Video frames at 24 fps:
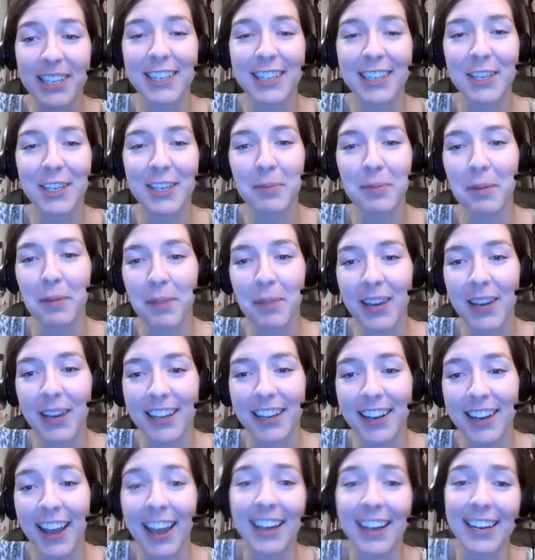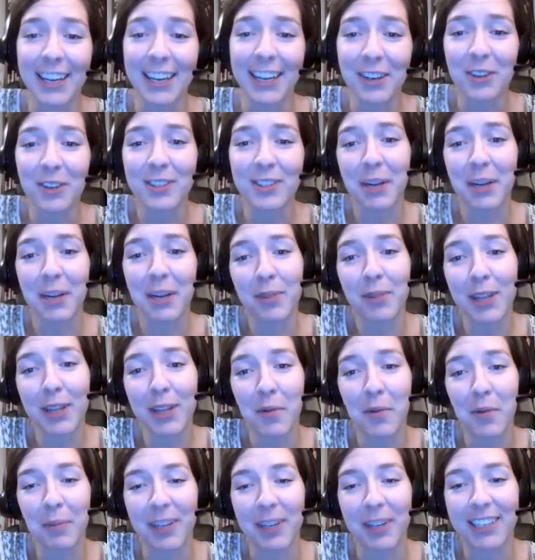to be a man, and he knows that I'm really a
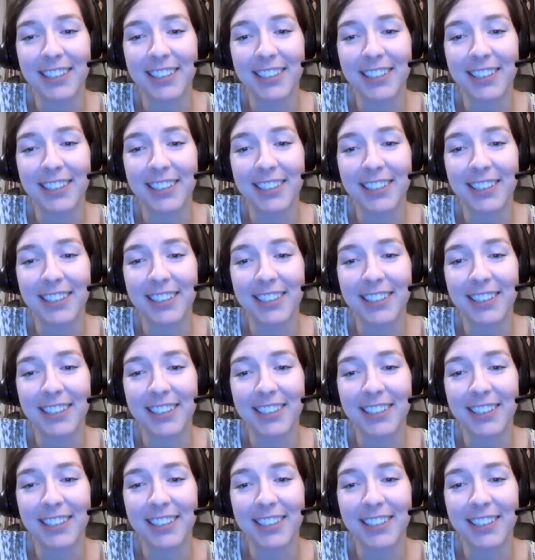woman.